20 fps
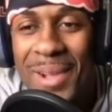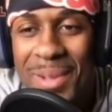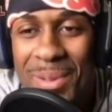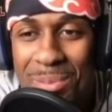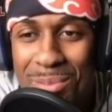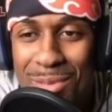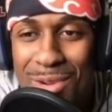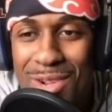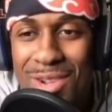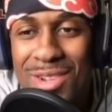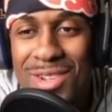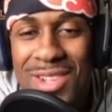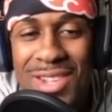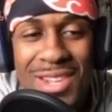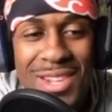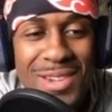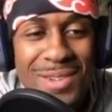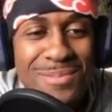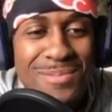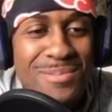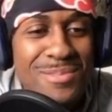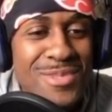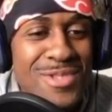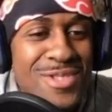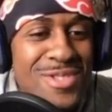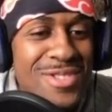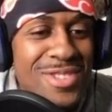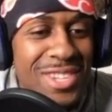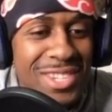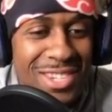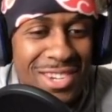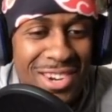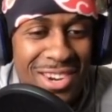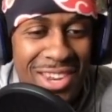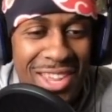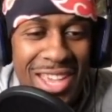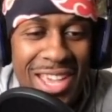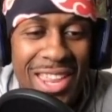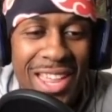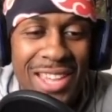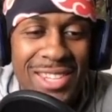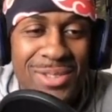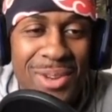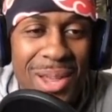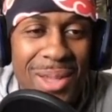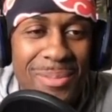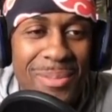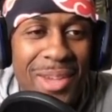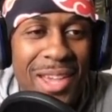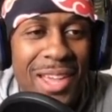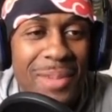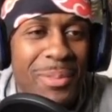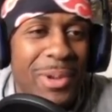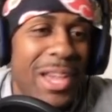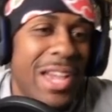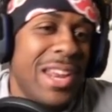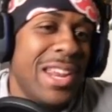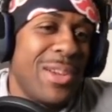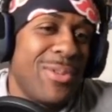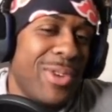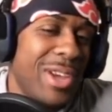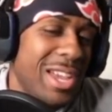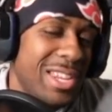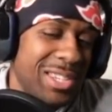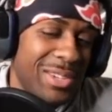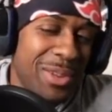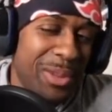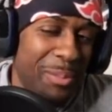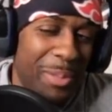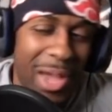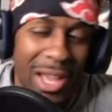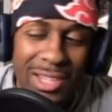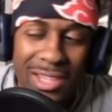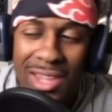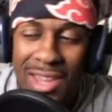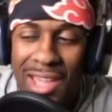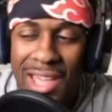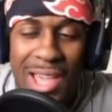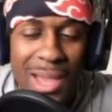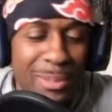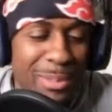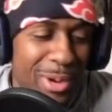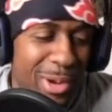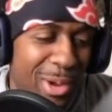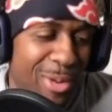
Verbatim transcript: Moon, oh, Moonster. Yeah, nah. that's what I meant. But anyways, the, back to the Hamburg